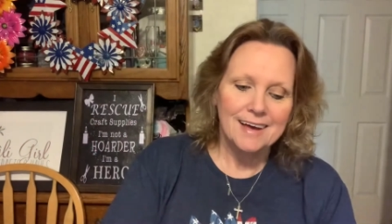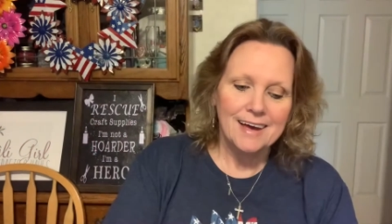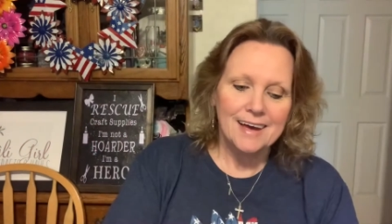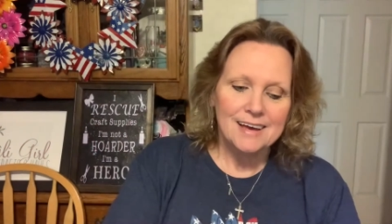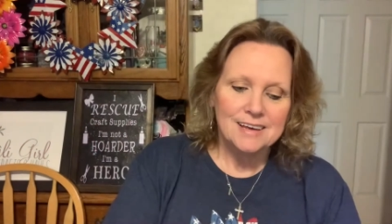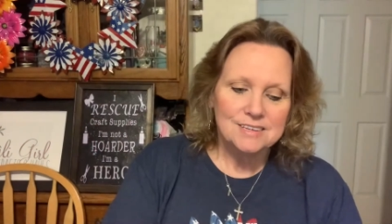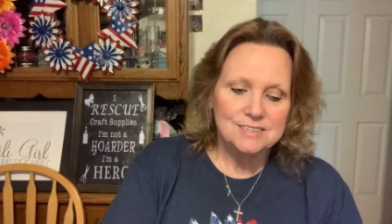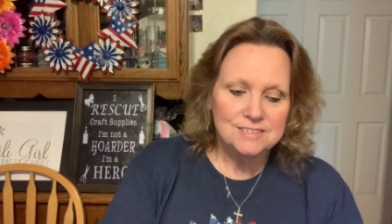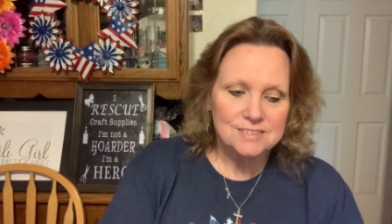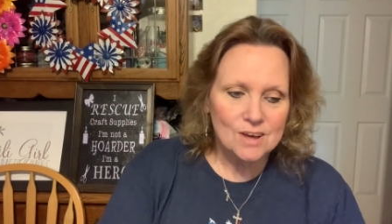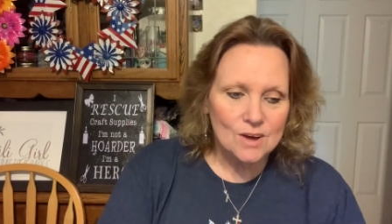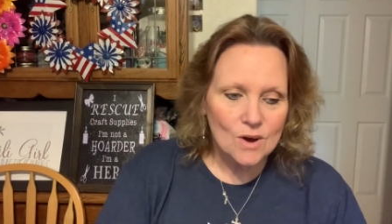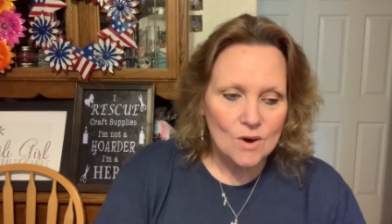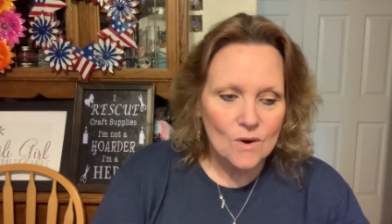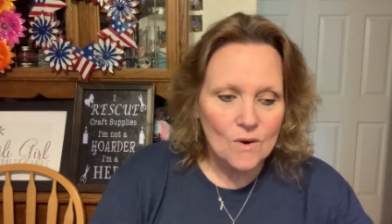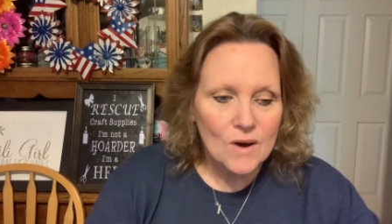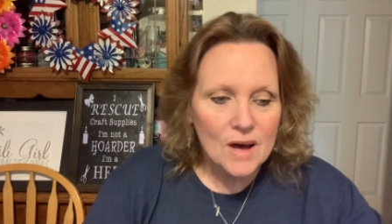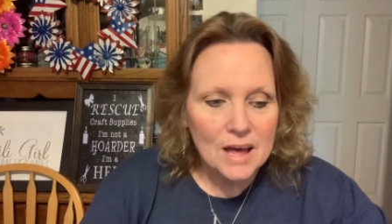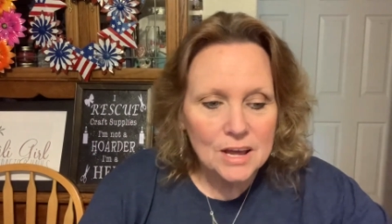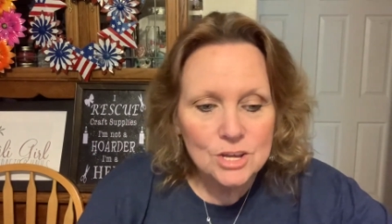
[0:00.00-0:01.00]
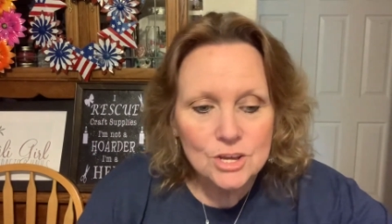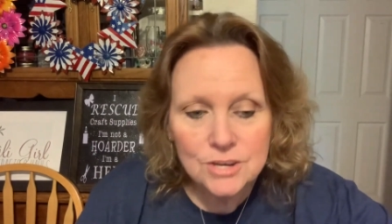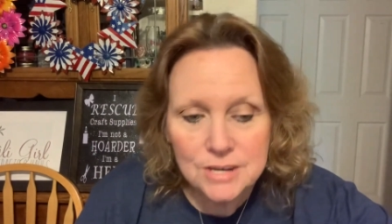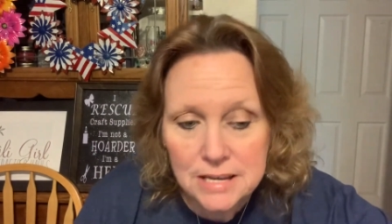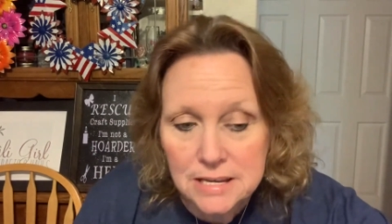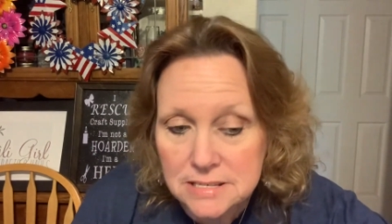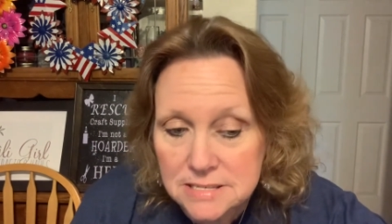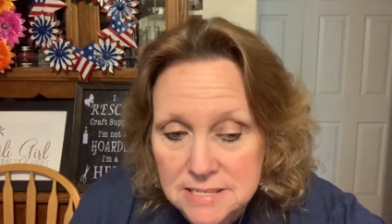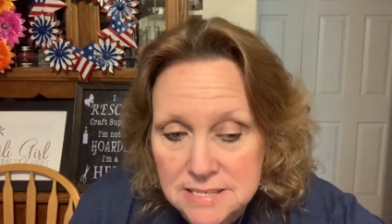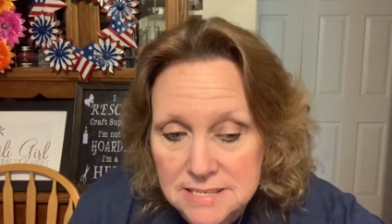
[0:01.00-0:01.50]
So you
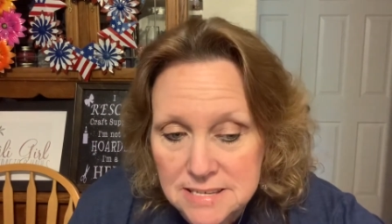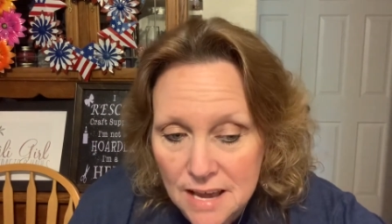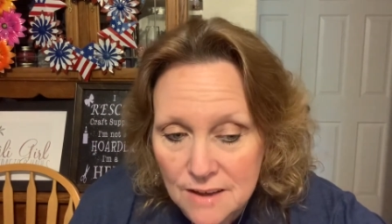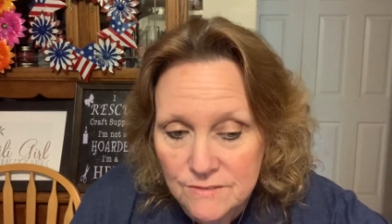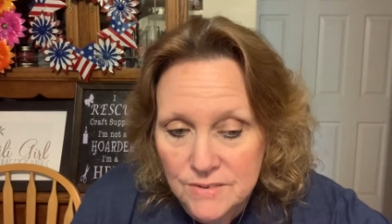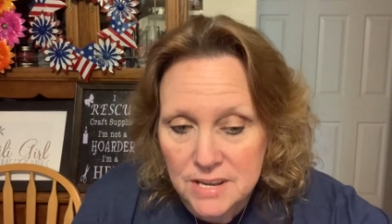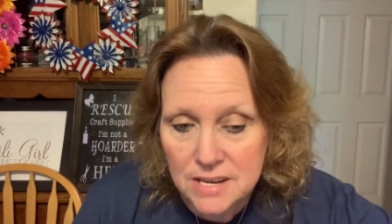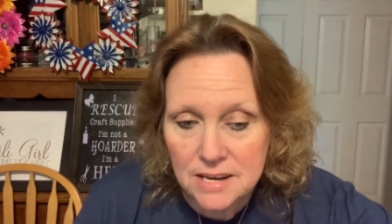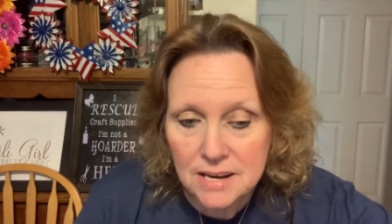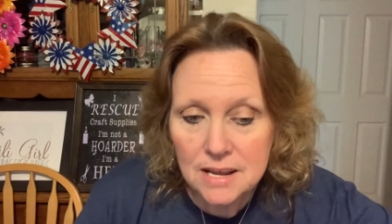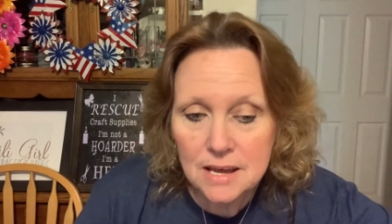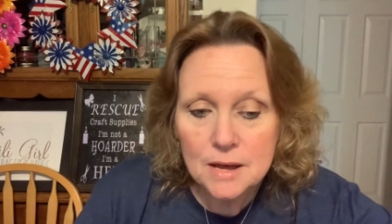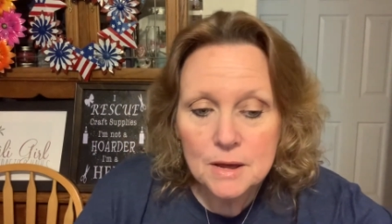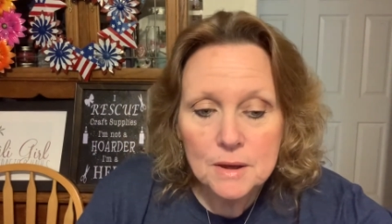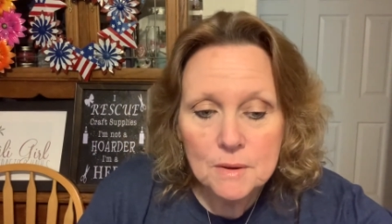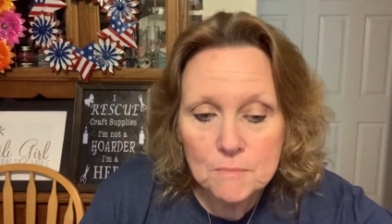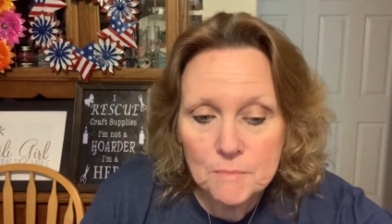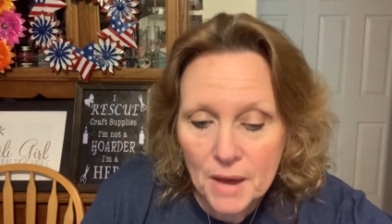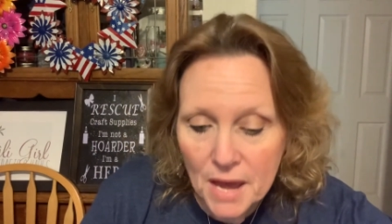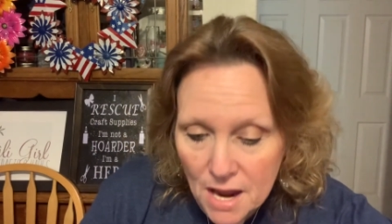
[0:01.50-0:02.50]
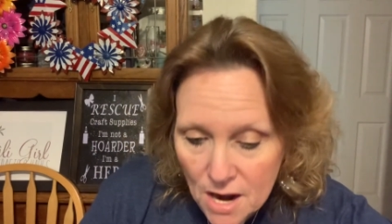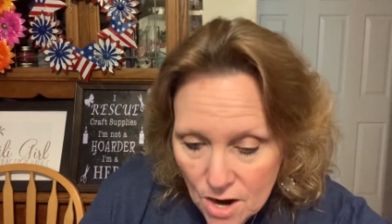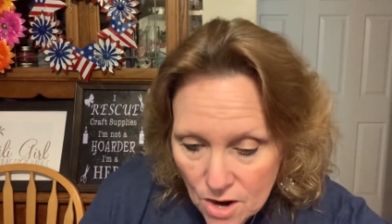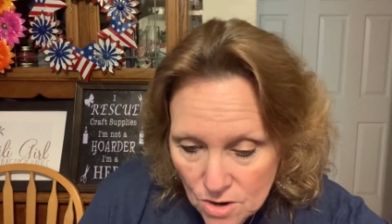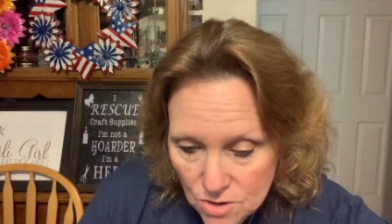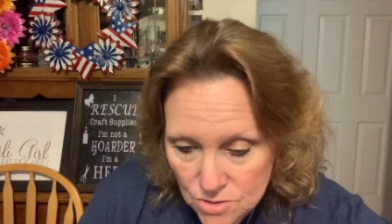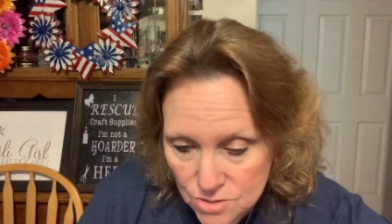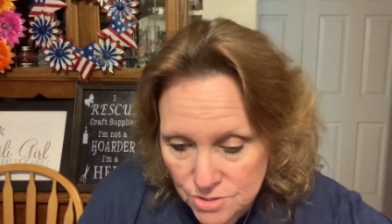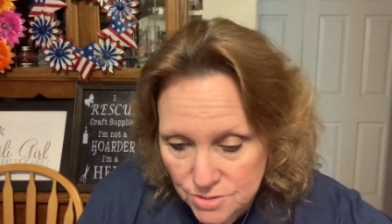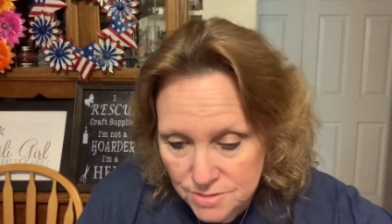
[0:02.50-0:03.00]
need 7
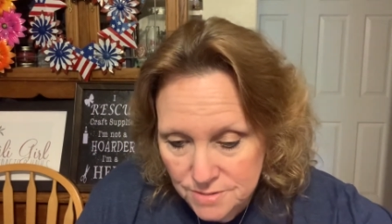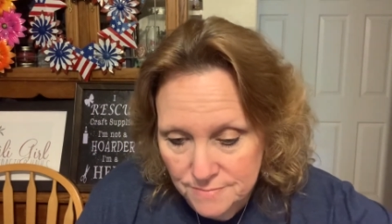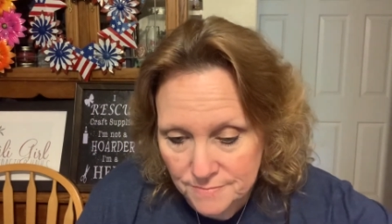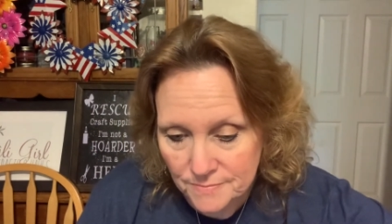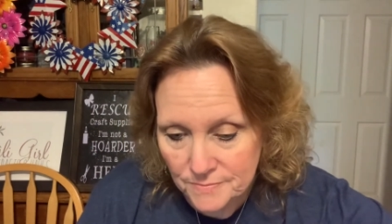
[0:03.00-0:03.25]
pairs.